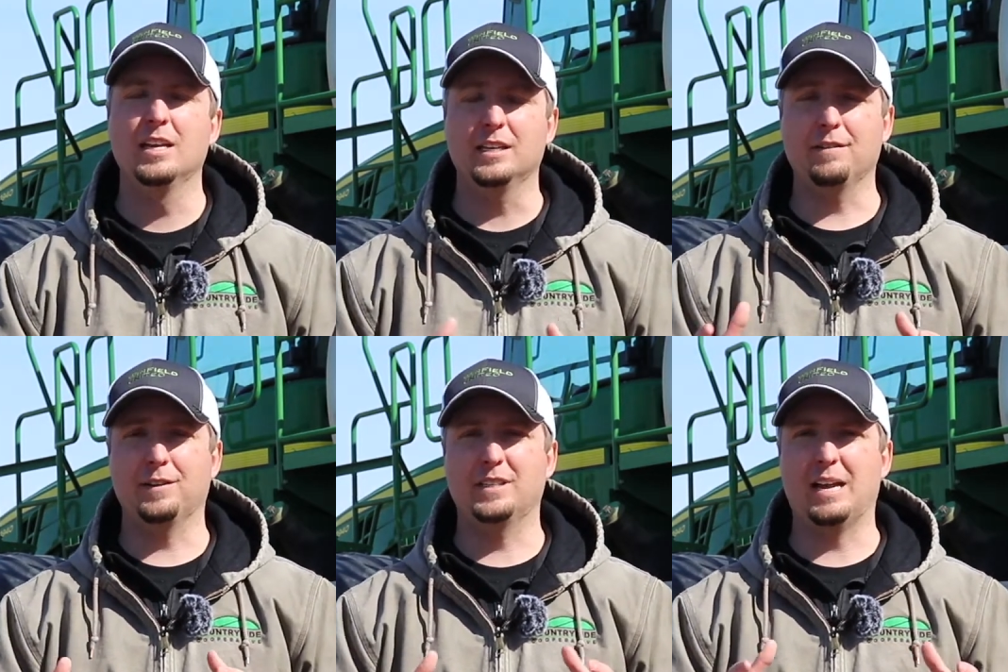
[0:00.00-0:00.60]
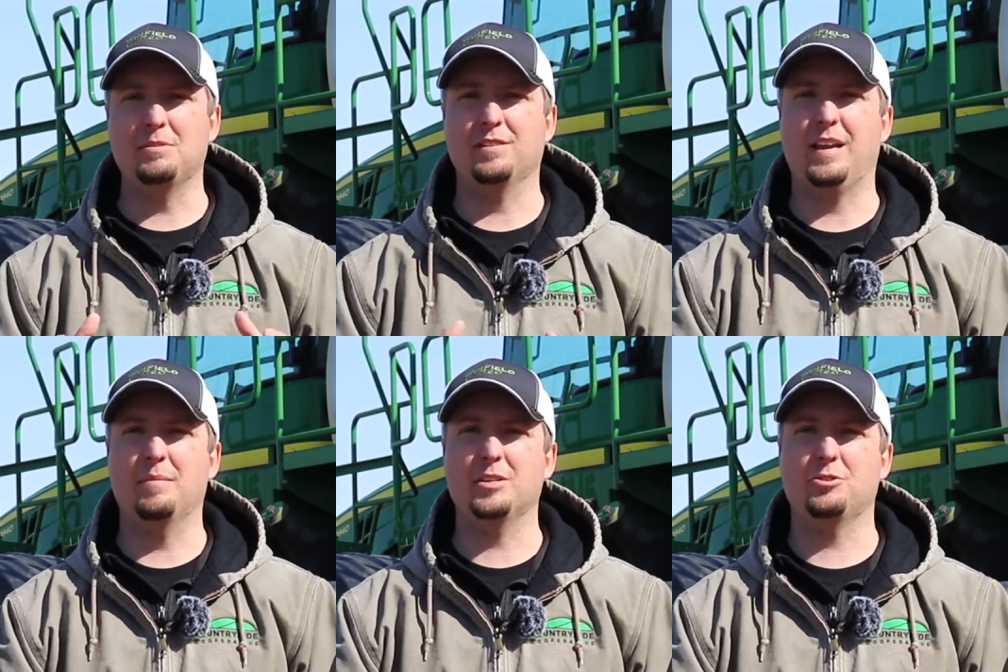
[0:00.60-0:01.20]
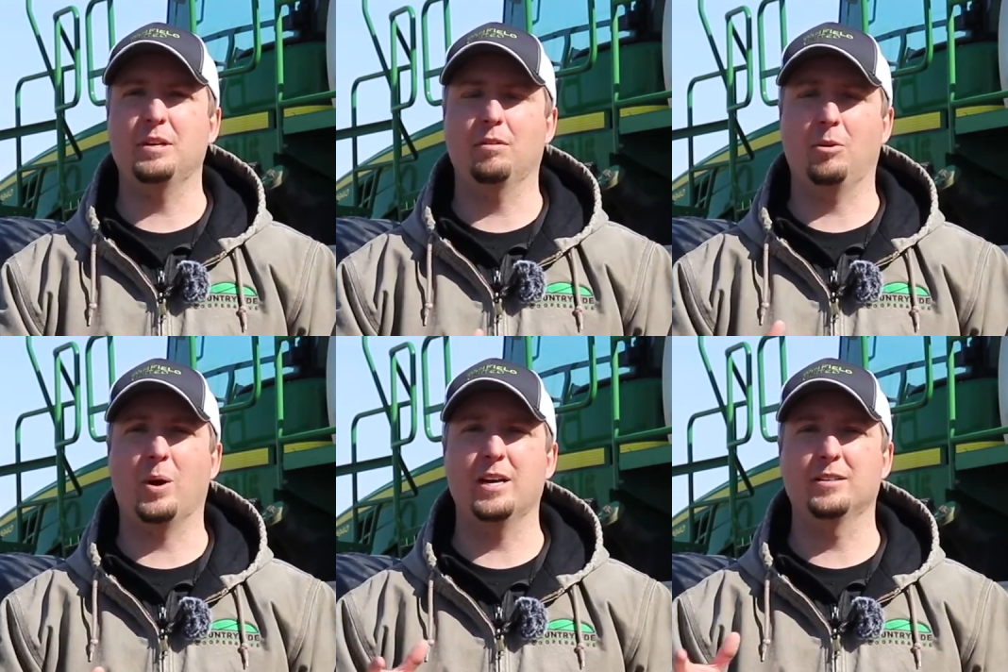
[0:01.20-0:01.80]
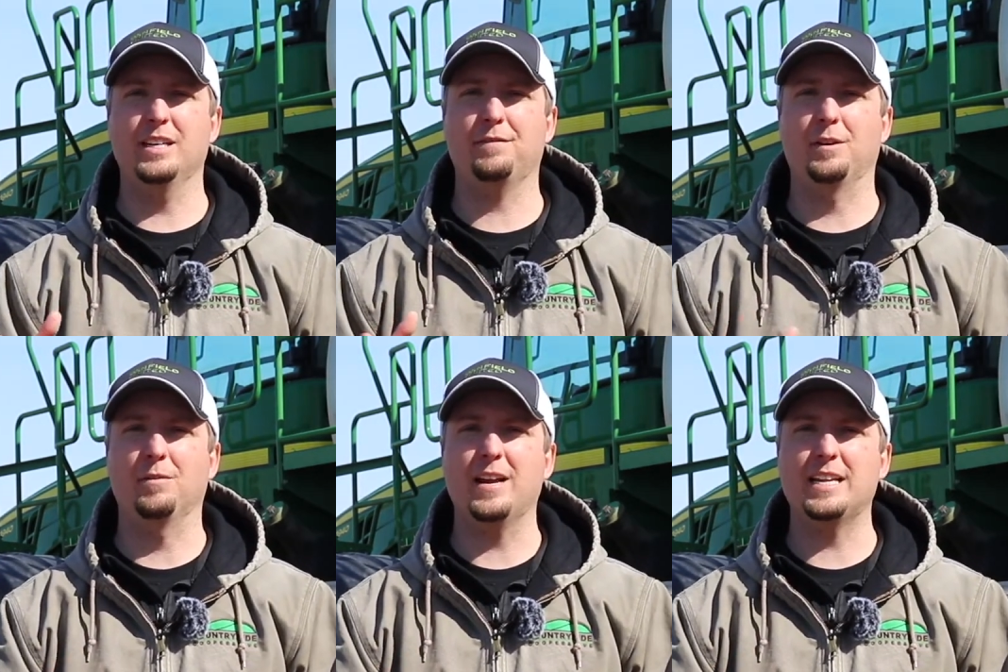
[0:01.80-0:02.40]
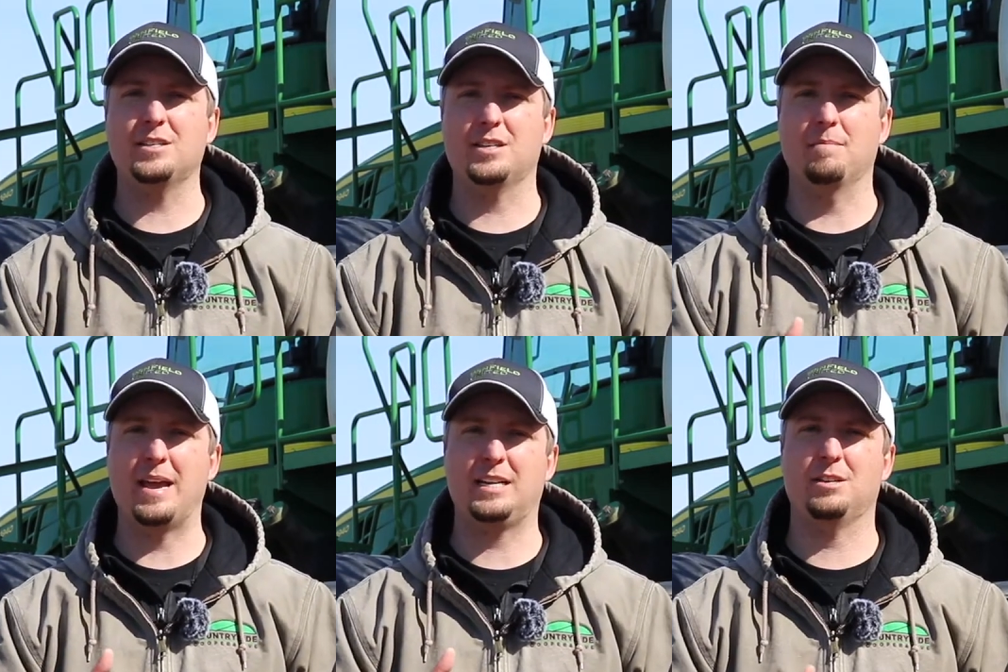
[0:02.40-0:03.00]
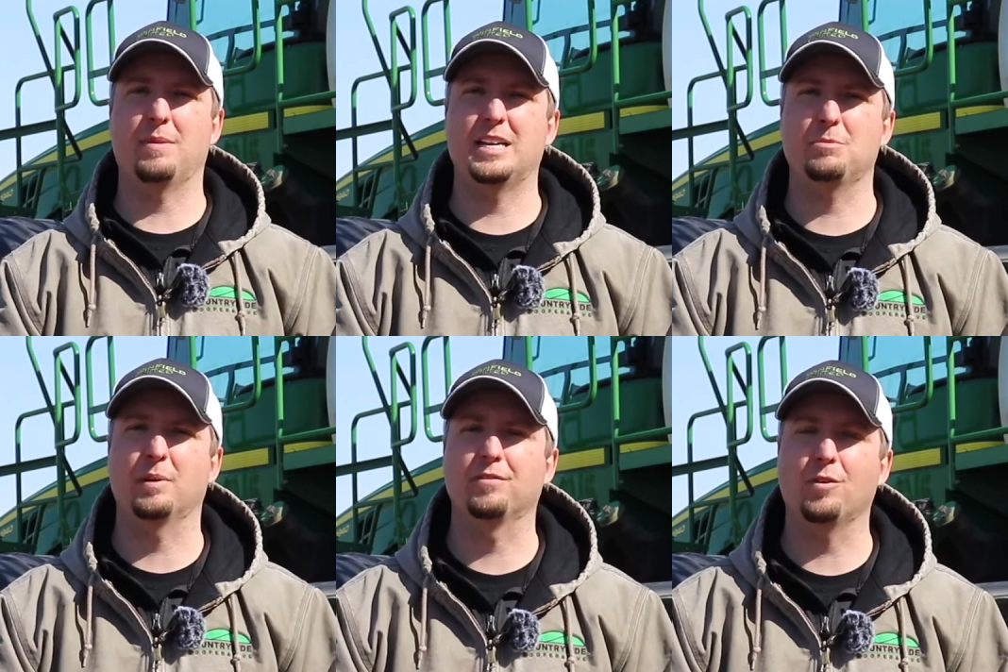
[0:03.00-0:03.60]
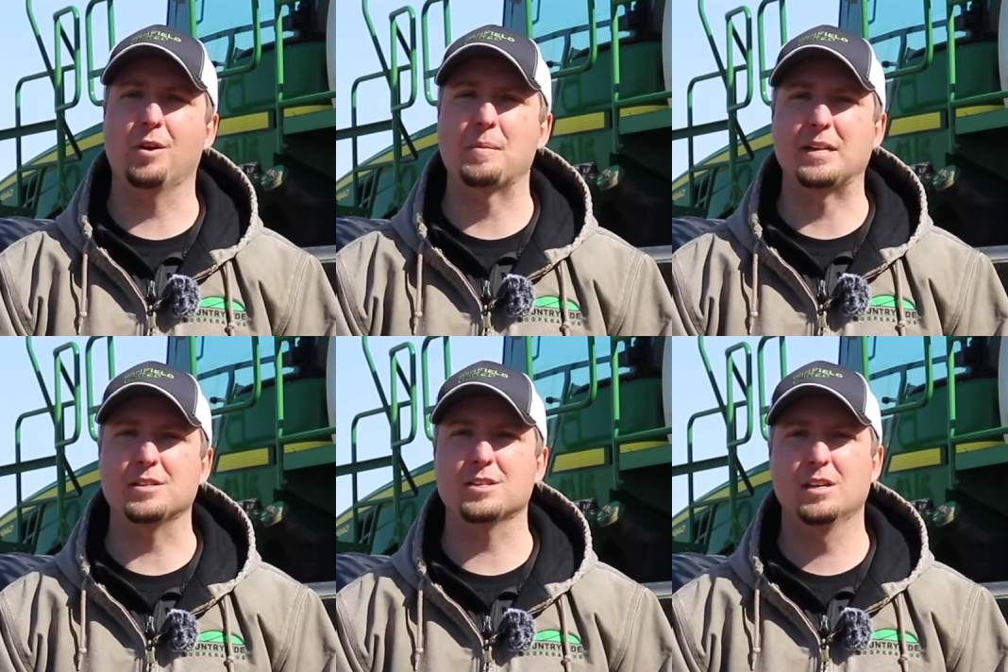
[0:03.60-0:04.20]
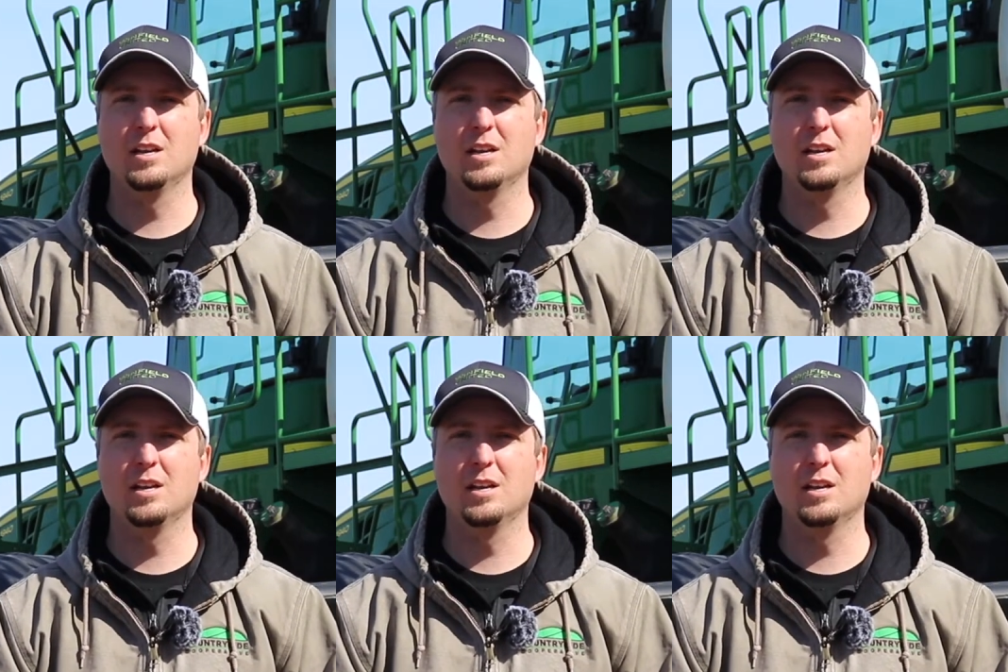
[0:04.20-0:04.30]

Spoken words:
Different types of chemistry require different rates to maximize performance.